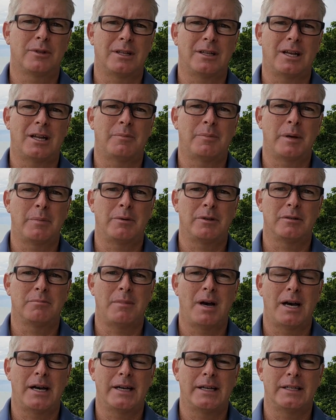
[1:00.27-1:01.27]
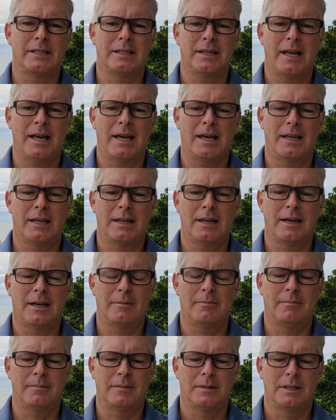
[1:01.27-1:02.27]
with a lot of people's minds. And
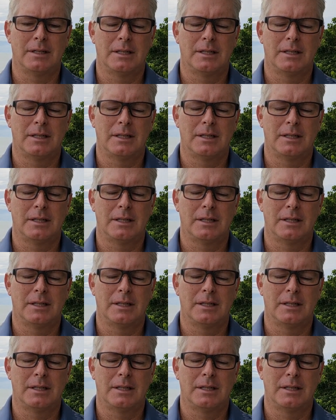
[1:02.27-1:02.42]
you